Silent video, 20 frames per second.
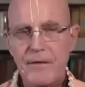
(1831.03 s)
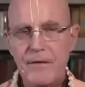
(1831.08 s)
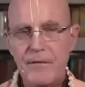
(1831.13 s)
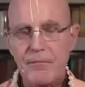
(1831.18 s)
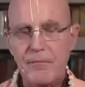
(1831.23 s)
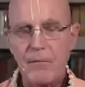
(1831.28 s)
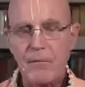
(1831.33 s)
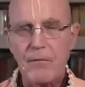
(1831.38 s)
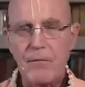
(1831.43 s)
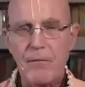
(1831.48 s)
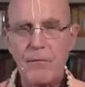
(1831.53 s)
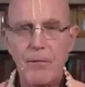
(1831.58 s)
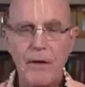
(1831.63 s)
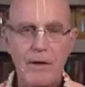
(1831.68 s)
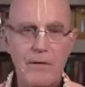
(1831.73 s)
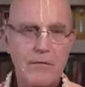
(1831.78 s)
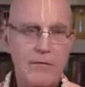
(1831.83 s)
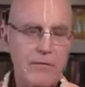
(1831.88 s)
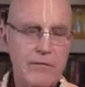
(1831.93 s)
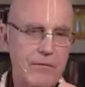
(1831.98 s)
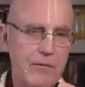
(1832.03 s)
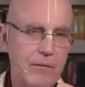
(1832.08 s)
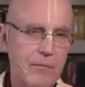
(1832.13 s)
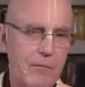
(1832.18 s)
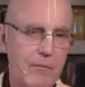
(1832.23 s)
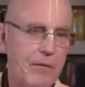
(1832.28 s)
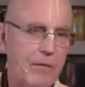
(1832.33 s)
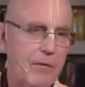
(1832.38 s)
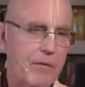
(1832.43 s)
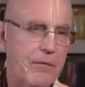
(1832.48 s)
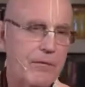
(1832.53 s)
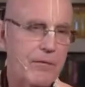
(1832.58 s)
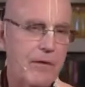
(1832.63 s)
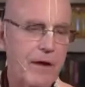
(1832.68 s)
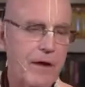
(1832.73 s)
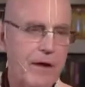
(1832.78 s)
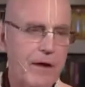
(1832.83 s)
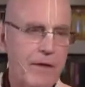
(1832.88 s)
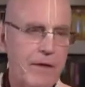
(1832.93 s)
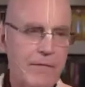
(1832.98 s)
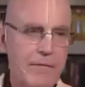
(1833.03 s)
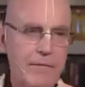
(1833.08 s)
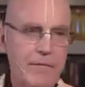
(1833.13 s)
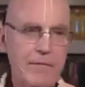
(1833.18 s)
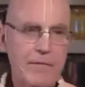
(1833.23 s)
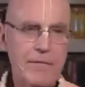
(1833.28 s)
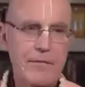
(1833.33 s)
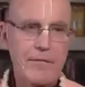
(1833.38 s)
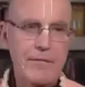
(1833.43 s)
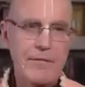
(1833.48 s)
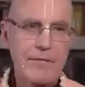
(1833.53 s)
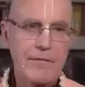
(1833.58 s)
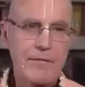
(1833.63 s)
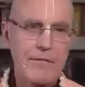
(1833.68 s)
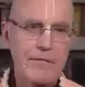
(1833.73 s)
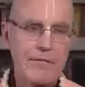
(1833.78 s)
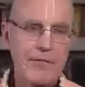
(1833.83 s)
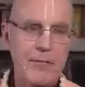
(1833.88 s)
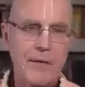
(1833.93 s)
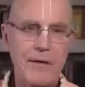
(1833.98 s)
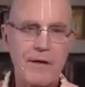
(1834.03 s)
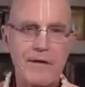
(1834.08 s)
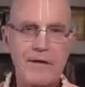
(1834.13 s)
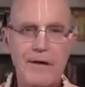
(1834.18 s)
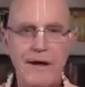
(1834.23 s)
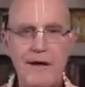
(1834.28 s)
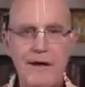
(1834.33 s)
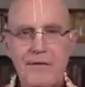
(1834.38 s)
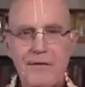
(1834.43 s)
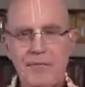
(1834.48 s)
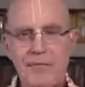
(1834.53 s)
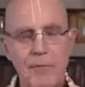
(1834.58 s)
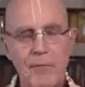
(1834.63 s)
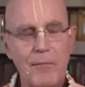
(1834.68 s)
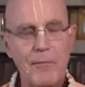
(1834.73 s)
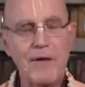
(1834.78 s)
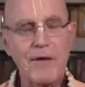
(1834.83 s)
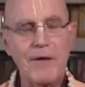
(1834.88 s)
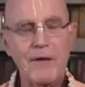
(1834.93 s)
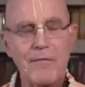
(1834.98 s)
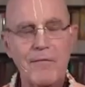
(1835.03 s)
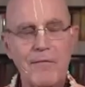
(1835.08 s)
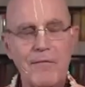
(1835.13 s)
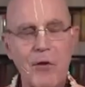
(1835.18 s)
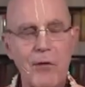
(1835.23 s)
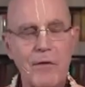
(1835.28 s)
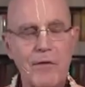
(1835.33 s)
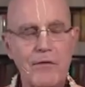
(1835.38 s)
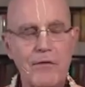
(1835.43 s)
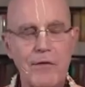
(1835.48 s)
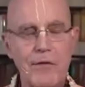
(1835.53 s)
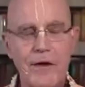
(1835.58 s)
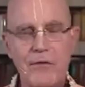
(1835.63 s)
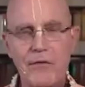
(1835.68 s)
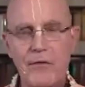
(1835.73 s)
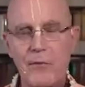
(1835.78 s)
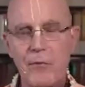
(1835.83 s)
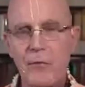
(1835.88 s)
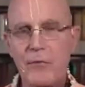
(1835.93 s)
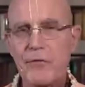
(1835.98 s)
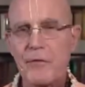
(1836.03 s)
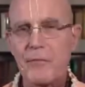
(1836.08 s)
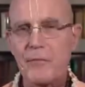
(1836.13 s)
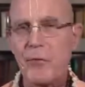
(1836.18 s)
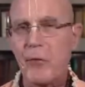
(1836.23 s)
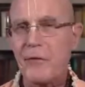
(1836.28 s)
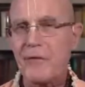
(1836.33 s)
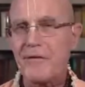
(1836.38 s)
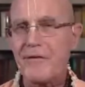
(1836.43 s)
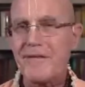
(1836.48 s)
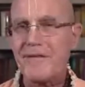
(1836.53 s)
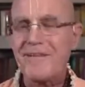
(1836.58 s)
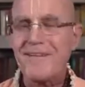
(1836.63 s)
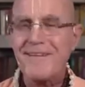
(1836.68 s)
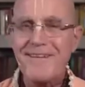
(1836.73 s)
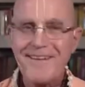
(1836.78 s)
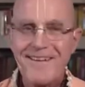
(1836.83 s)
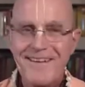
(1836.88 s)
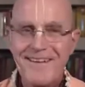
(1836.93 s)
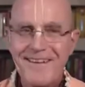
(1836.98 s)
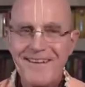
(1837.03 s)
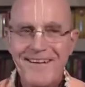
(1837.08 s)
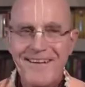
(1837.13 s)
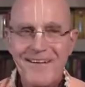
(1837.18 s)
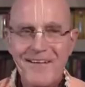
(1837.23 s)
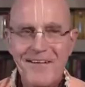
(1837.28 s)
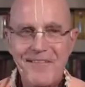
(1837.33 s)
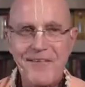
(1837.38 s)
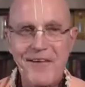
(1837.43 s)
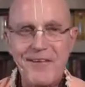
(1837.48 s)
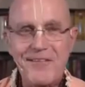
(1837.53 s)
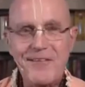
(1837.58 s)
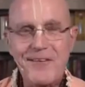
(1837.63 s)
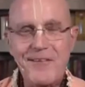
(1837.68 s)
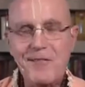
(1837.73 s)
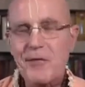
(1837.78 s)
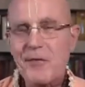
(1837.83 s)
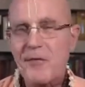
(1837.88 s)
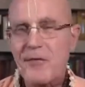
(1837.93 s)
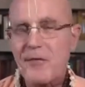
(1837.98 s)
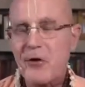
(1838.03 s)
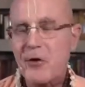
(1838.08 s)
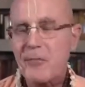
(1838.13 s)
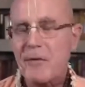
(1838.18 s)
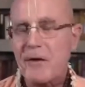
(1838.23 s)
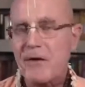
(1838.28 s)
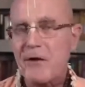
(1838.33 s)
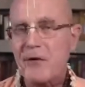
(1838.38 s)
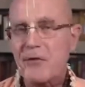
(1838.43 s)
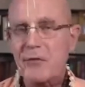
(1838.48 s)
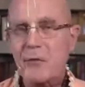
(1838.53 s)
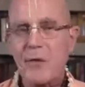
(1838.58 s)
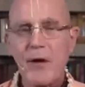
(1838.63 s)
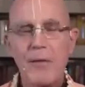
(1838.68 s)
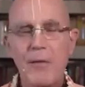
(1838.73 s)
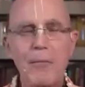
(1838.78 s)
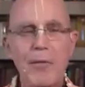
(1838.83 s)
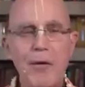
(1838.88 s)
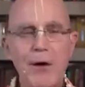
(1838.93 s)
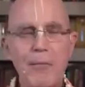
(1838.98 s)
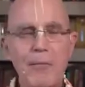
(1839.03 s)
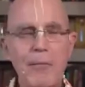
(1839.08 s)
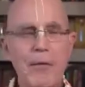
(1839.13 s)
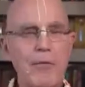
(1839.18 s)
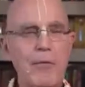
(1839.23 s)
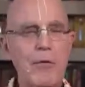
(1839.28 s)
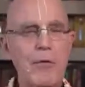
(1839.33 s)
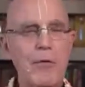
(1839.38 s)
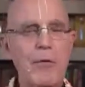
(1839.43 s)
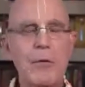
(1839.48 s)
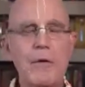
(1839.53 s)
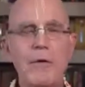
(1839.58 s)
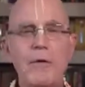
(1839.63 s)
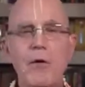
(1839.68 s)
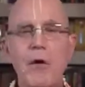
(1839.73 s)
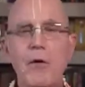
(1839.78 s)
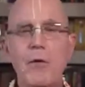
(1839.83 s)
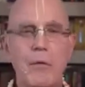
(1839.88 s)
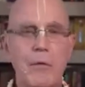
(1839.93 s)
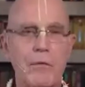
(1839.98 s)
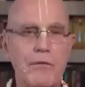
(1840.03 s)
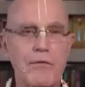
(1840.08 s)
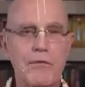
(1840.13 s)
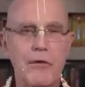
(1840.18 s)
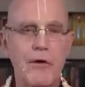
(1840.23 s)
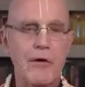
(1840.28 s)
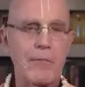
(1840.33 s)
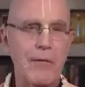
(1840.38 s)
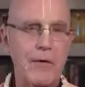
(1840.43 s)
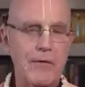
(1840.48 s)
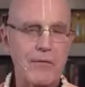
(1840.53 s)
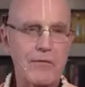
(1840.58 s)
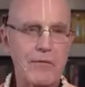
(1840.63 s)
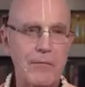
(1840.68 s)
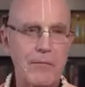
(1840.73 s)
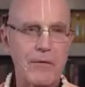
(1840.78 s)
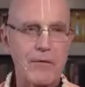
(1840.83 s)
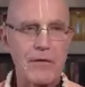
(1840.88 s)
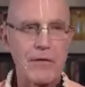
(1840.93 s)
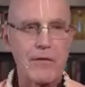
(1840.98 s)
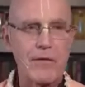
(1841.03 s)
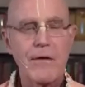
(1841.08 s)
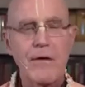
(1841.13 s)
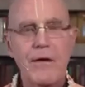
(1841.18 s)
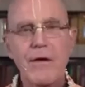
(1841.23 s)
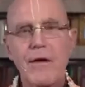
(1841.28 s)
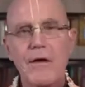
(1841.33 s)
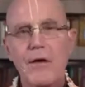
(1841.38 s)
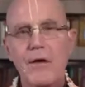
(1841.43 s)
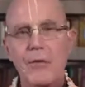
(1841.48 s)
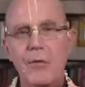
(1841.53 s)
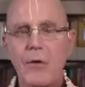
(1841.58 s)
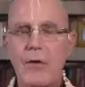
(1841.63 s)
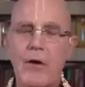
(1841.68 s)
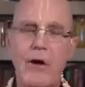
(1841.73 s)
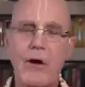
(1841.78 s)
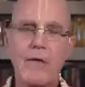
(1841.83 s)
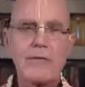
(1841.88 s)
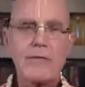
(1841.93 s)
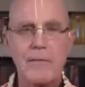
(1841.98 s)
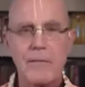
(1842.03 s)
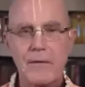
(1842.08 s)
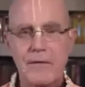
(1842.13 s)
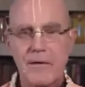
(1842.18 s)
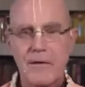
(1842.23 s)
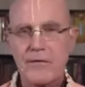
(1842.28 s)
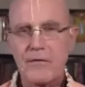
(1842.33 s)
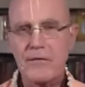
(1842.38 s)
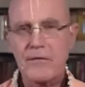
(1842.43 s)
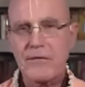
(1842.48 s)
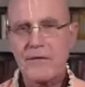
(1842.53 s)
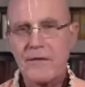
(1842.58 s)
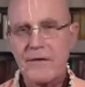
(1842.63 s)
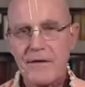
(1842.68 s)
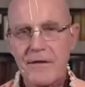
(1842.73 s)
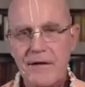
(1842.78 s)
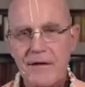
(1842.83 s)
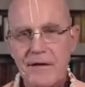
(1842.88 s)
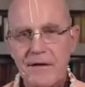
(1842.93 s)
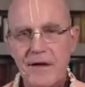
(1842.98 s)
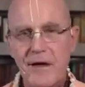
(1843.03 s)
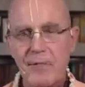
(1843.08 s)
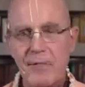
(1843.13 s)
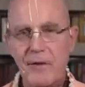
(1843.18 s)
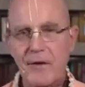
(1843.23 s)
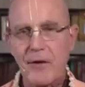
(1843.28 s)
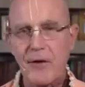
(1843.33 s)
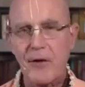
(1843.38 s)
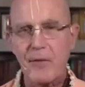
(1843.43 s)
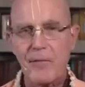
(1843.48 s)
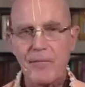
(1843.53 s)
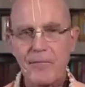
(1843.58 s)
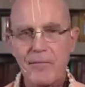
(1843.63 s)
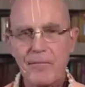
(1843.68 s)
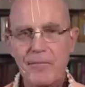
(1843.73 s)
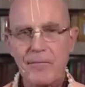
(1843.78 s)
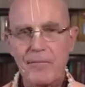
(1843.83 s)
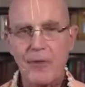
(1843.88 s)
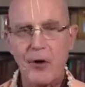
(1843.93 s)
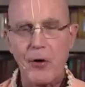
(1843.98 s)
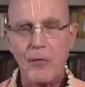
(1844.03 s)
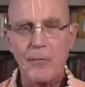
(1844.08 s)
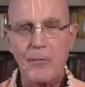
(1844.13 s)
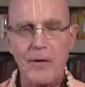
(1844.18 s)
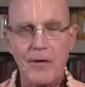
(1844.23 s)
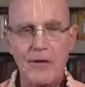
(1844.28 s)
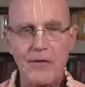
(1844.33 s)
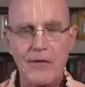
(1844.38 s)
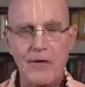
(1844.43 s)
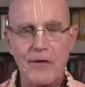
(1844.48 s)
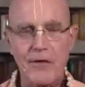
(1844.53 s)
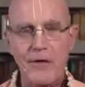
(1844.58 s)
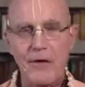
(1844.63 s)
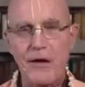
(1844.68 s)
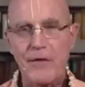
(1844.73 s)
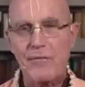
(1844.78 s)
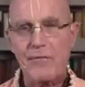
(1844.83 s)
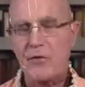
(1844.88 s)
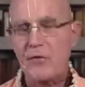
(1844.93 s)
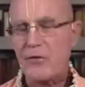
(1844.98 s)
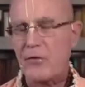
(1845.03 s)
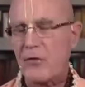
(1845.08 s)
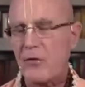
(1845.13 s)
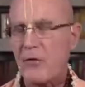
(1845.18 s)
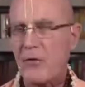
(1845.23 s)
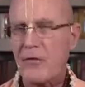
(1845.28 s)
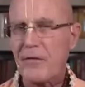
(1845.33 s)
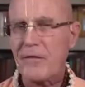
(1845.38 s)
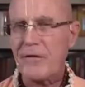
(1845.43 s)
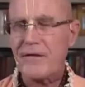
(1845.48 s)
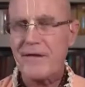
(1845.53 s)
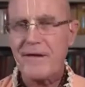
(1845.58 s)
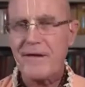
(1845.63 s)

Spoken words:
Prabhupada's appearance day. For many days, for many devotees, that's the most important festival of the year, because without Prabhupada, we wouldn't know it was Janmastami or Radhastami that's coming up. Prabhupada is our life and soul.